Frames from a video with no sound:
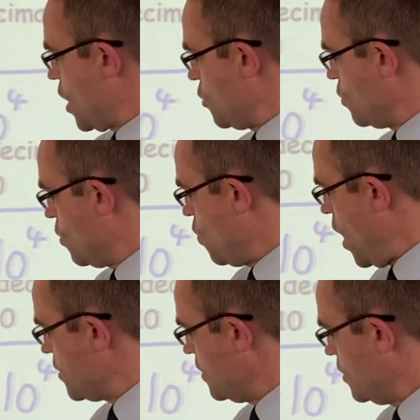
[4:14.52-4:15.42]
go
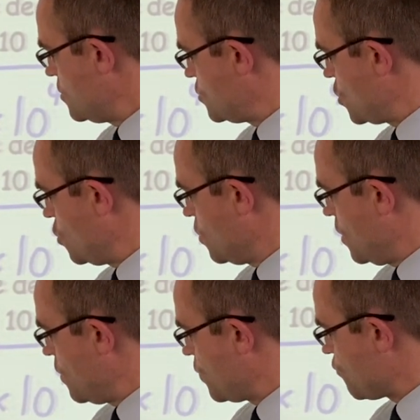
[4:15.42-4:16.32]
1, 2,
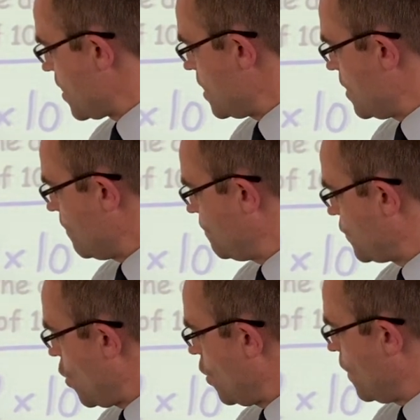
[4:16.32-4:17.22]
3,
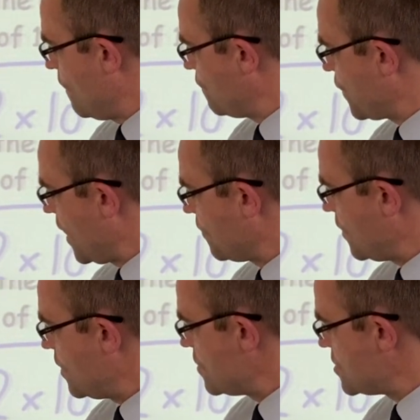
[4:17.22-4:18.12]
4, 5,
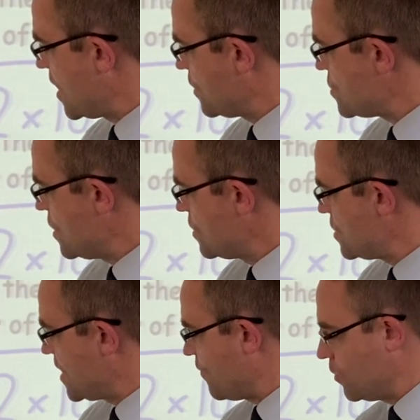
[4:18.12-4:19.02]
6,
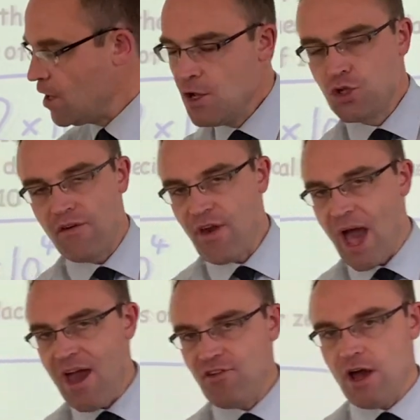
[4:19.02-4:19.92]
7. So if you're
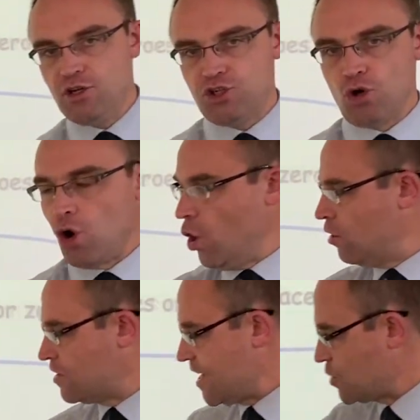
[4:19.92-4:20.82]
ever
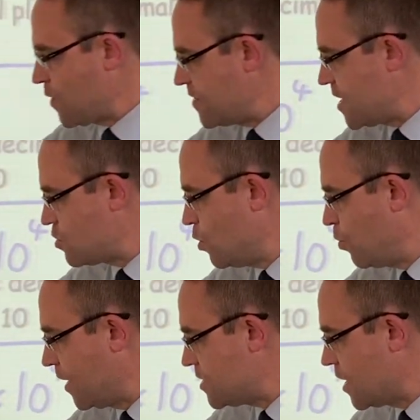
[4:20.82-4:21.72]
unsure, because that's where the decimal
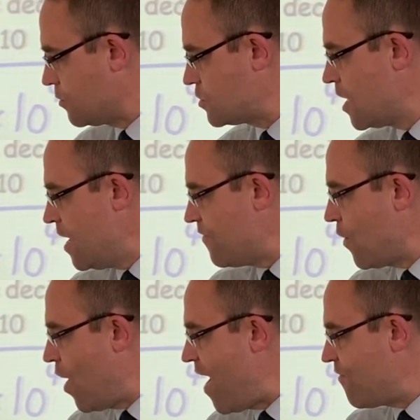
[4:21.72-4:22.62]
place goes, if
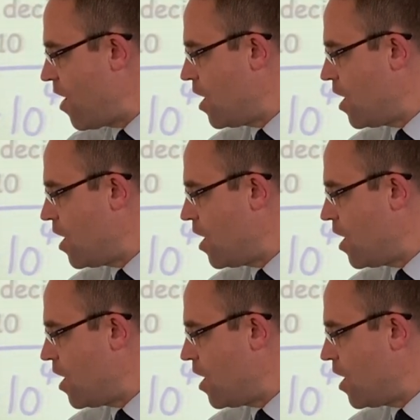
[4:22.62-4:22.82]
you're ever